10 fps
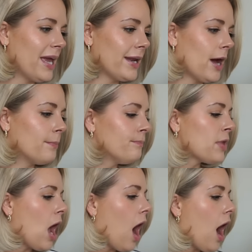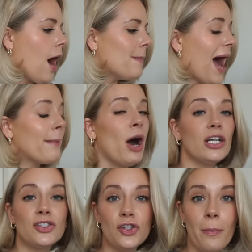down. Um, I
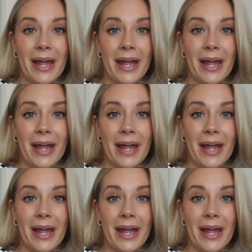bought so